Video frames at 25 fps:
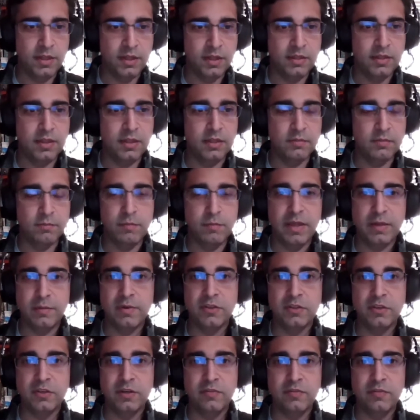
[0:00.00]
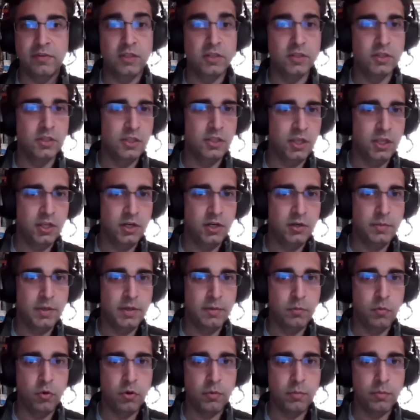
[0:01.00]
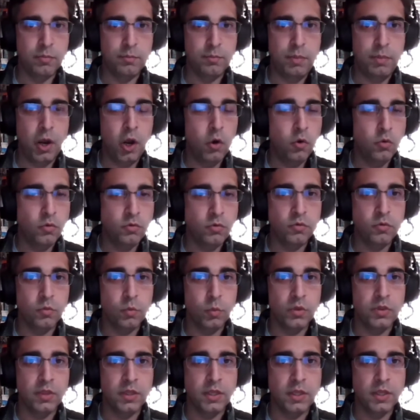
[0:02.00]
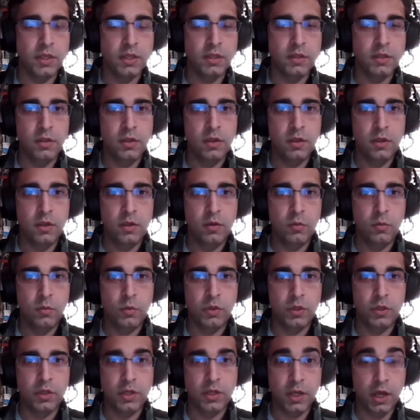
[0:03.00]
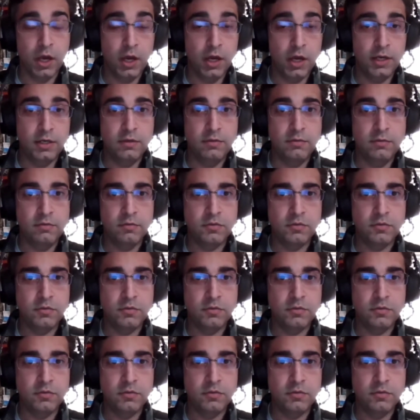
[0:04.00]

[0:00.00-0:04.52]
I think make myself a little bit more potent with a gun.